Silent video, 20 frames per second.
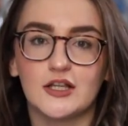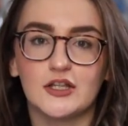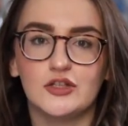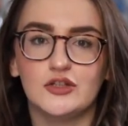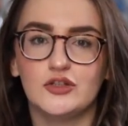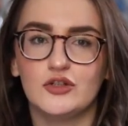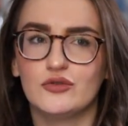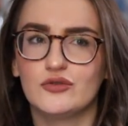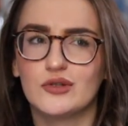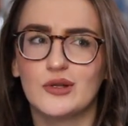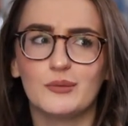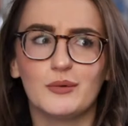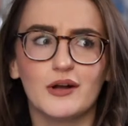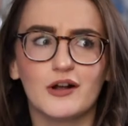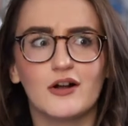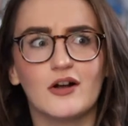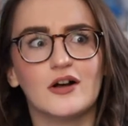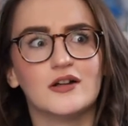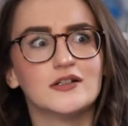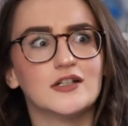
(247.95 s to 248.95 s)
I usually wear
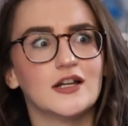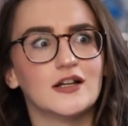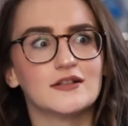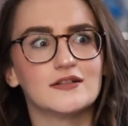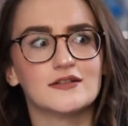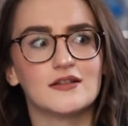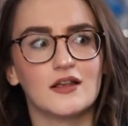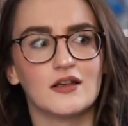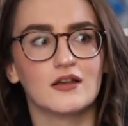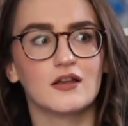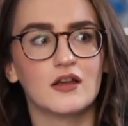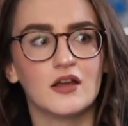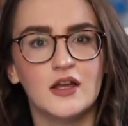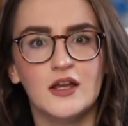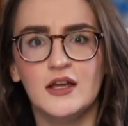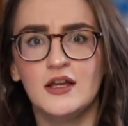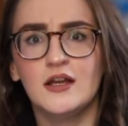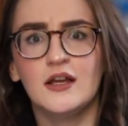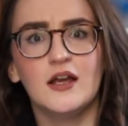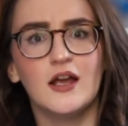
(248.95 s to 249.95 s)
contacts like
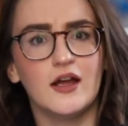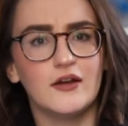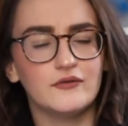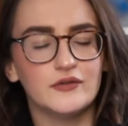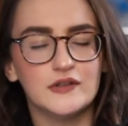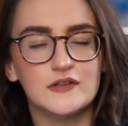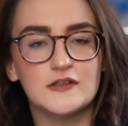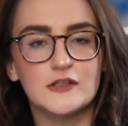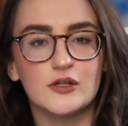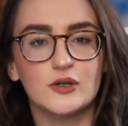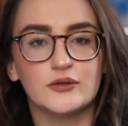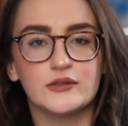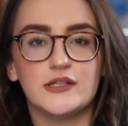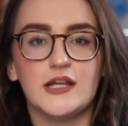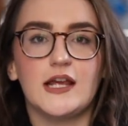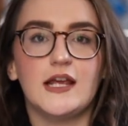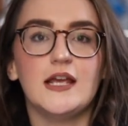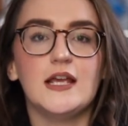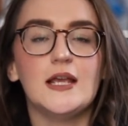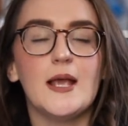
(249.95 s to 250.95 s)
every single
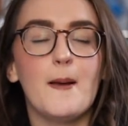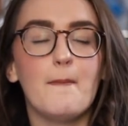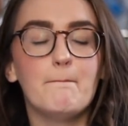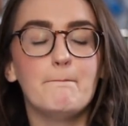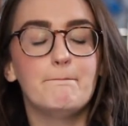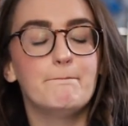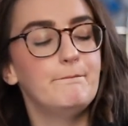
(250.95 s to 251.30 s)
day,